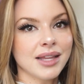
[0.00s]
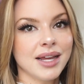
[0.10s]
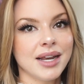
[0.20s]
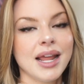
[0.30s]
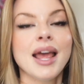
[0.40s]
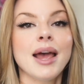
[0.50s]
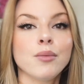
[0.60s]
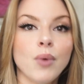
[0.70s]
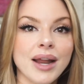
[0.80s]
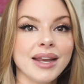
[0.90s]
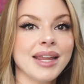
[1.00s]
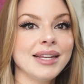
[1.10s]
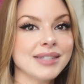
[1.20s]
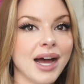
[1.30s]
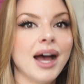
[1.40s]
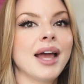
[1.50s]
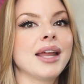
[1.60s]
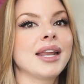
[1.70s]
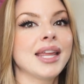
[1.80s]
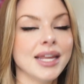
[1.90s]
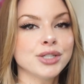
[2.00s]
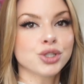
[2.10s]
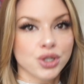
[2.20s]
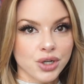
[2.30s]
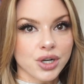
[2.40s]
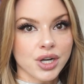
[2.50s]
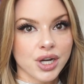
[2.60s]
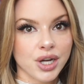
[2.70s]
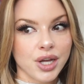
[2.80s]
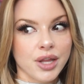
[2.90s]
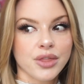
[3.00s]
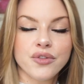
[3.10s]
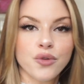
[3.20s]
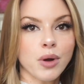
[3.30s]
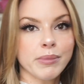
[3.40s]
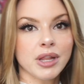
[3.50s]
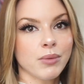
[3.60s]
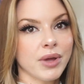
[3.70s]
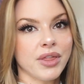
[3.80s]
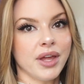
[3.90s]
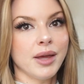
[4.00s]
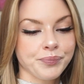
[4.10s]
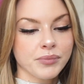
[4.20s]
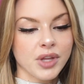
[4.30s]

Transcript: it. And when he died, he took the formula with him.